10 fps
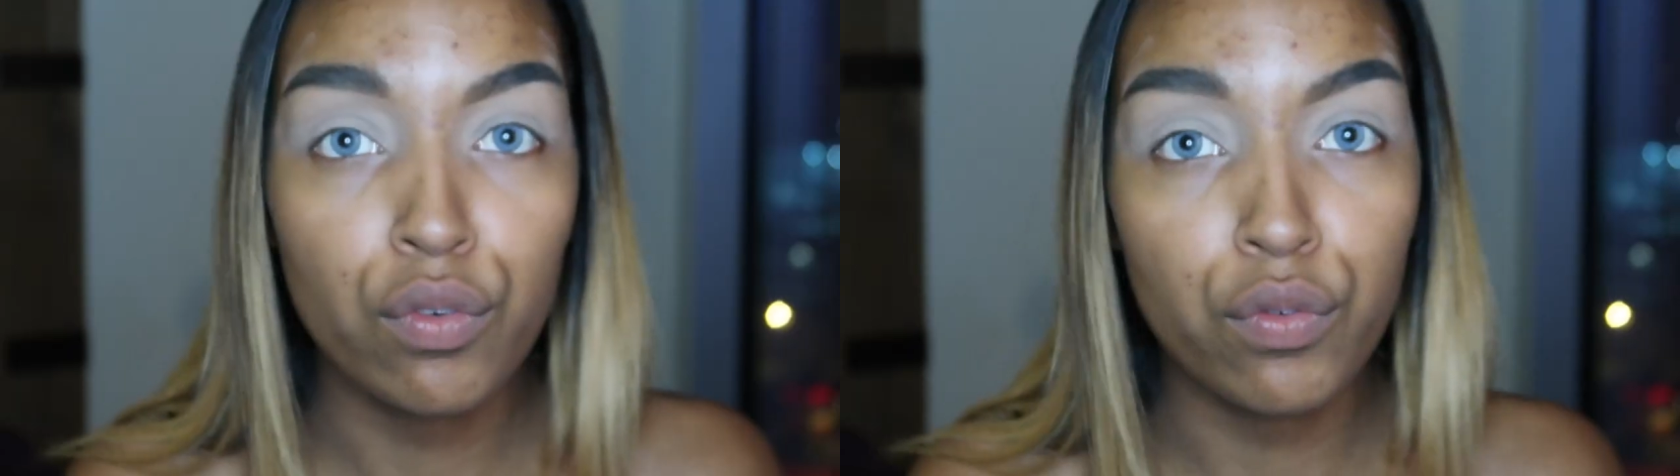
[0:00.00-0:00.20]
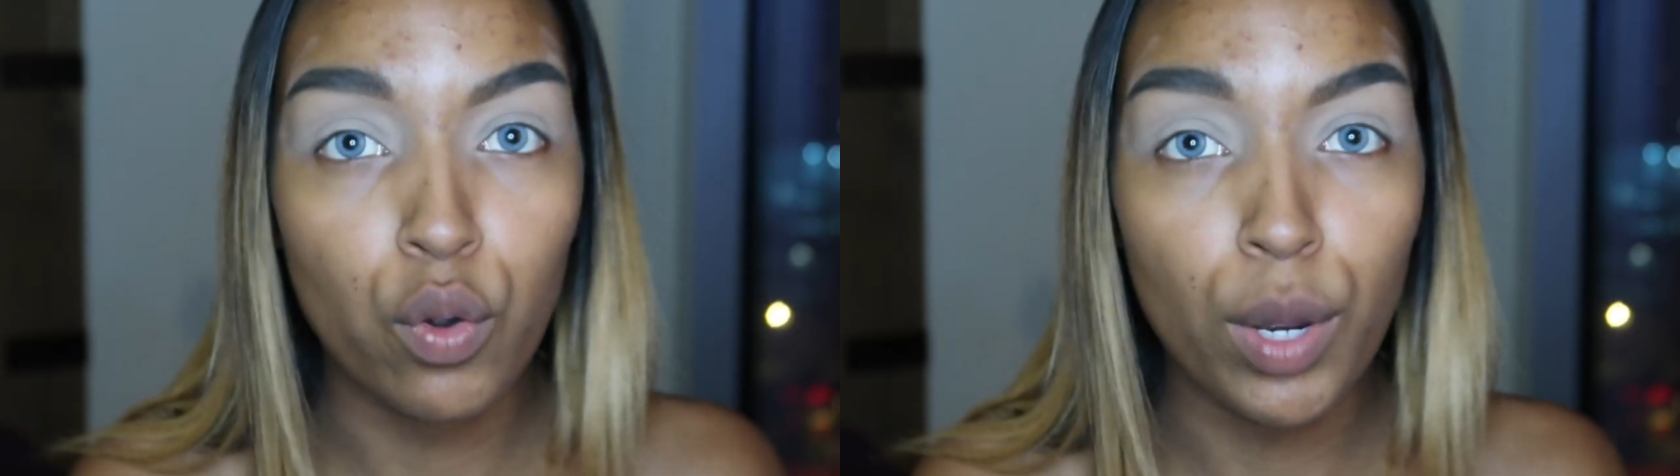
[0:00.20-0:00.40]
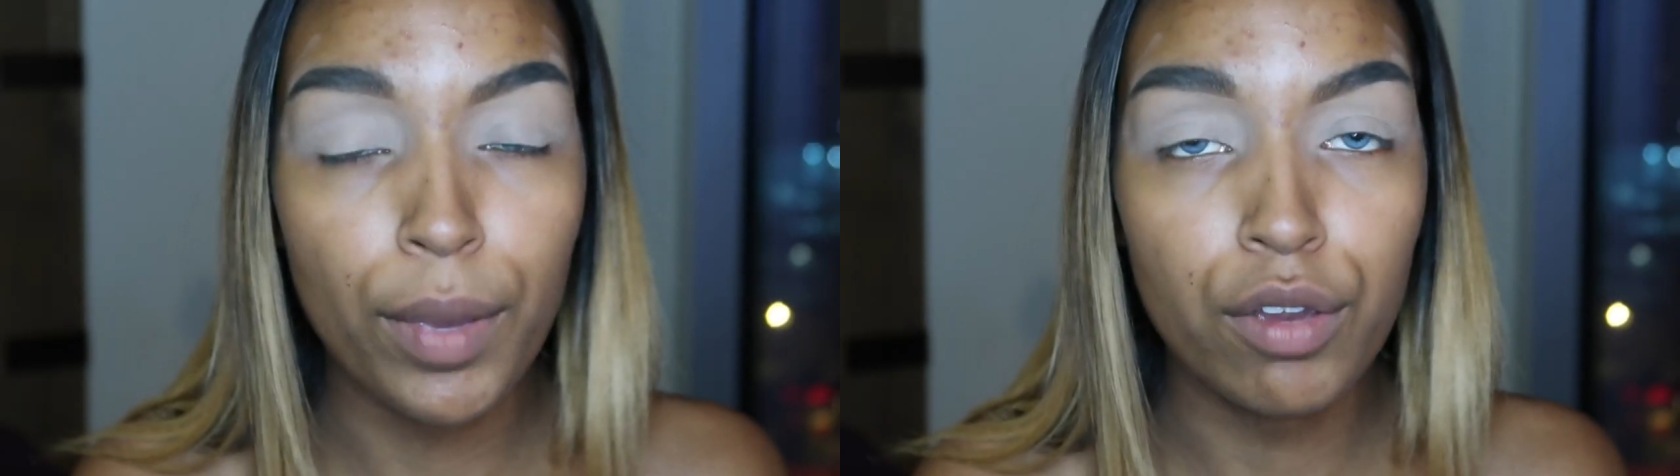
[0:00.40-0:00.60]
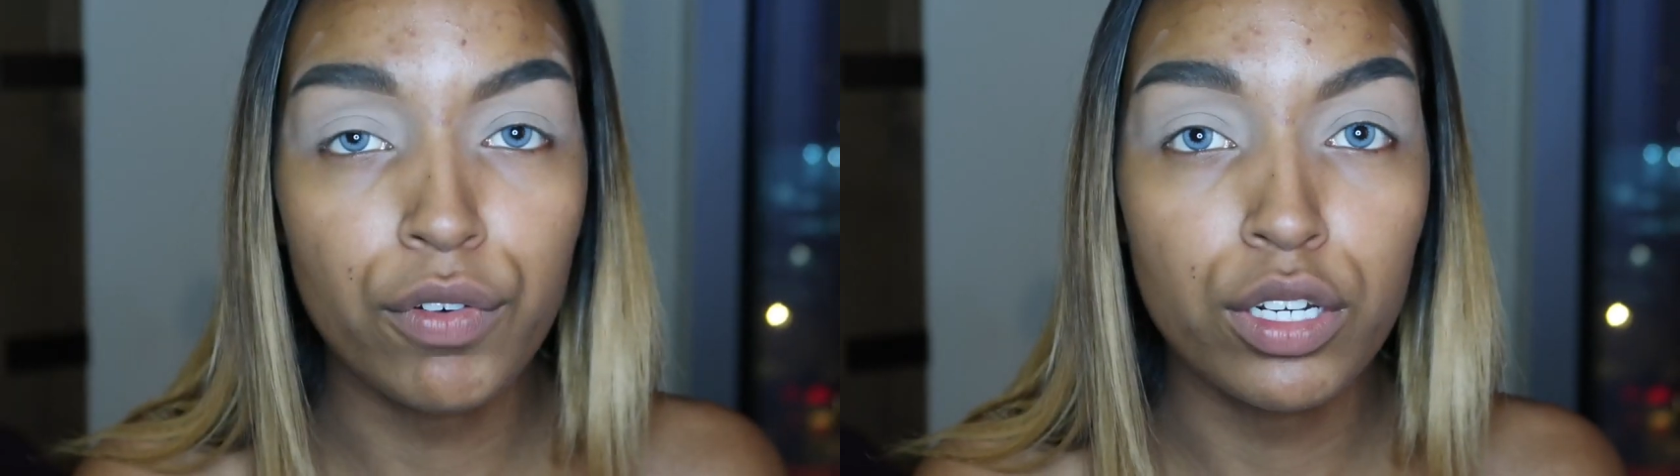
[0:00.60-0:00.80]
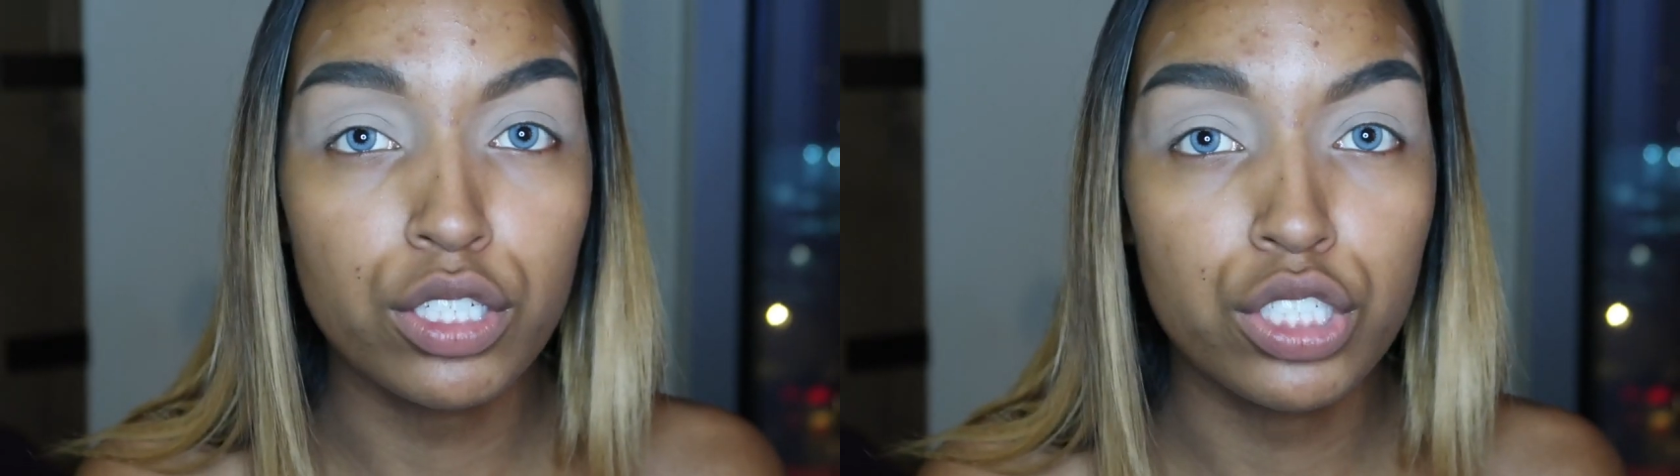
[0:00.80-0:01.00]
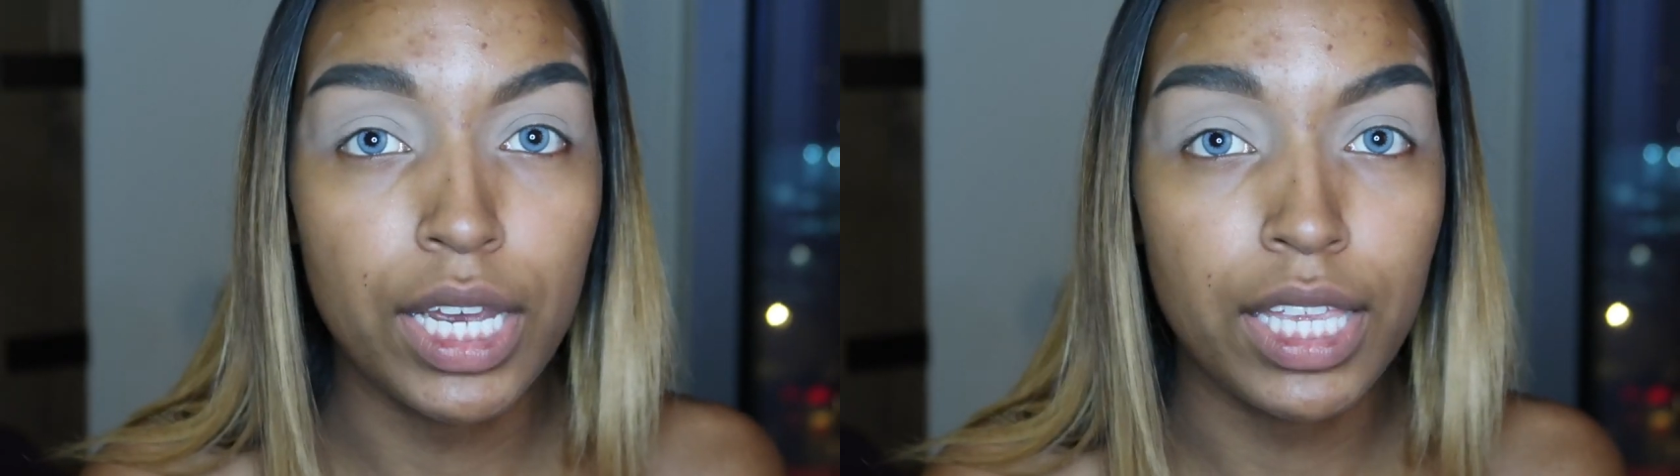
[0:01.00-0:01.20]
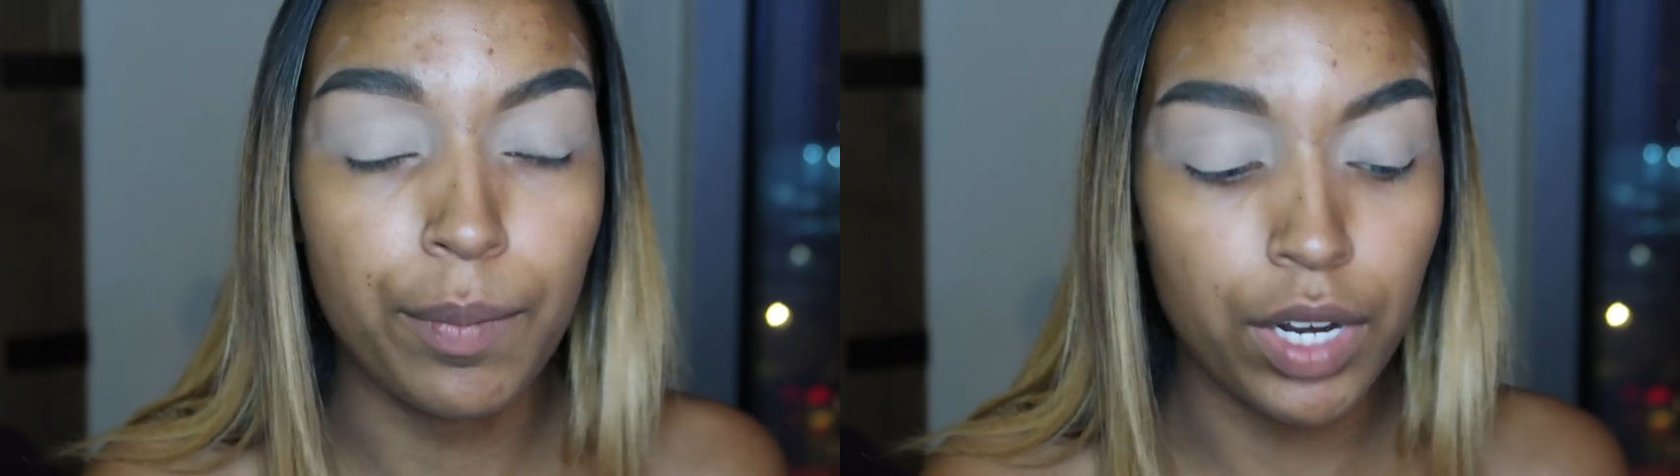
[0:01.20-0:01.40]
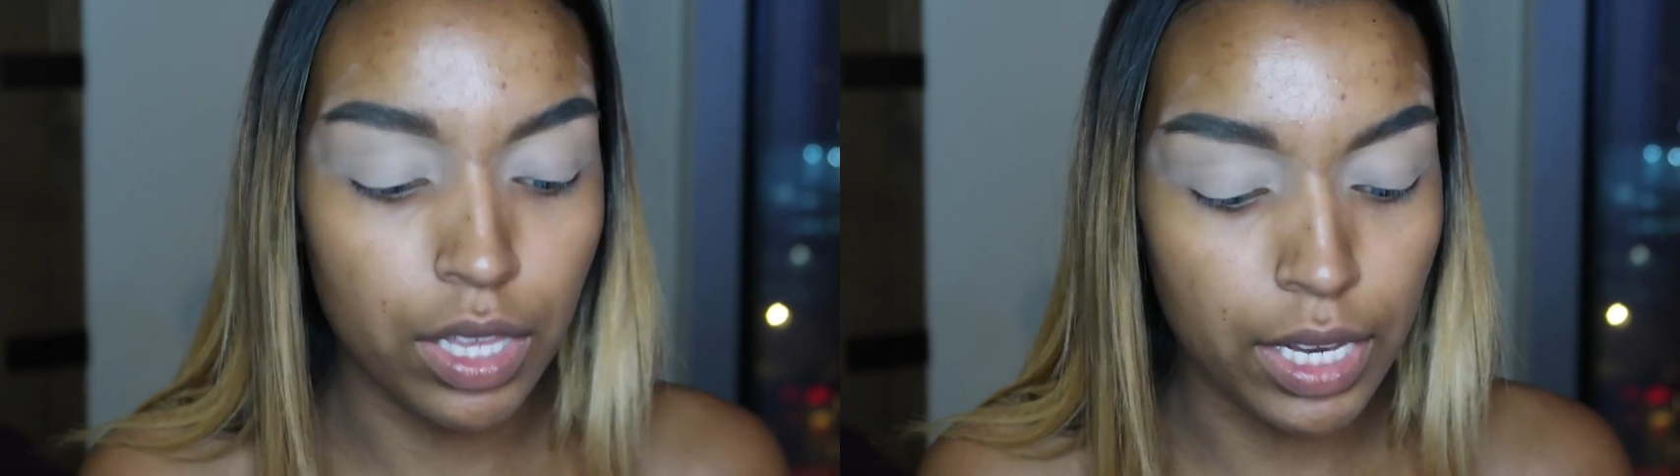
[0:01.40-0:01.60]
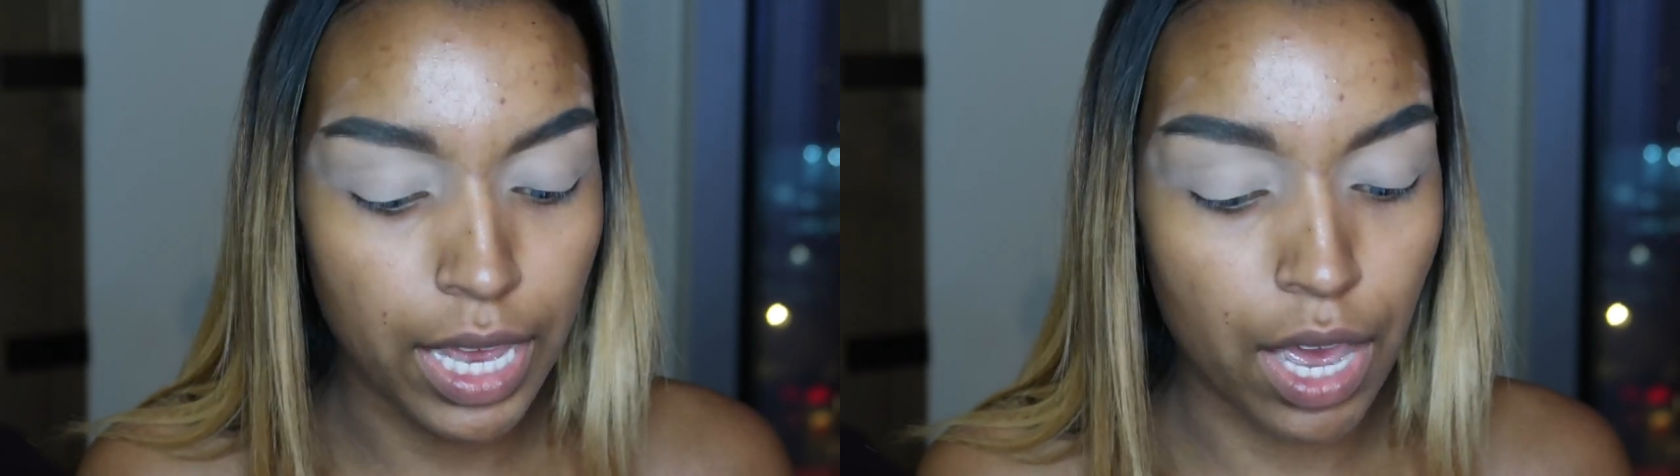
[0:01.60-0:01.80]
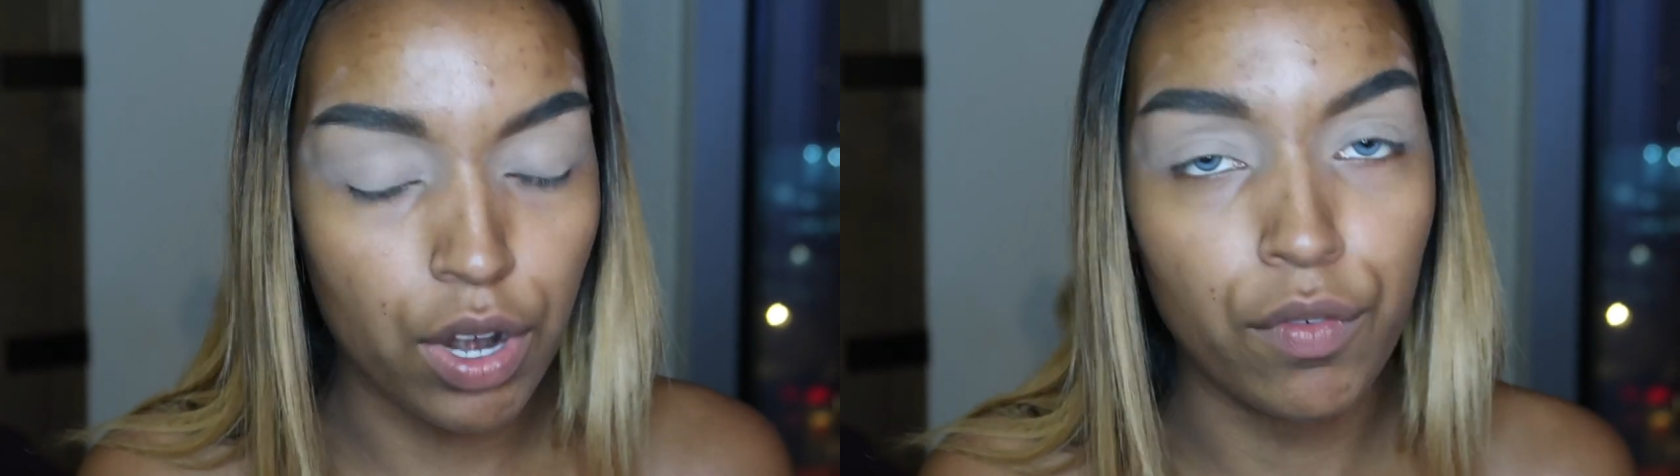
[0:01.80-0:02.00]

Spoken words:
For my first shade that I'm going to lay down,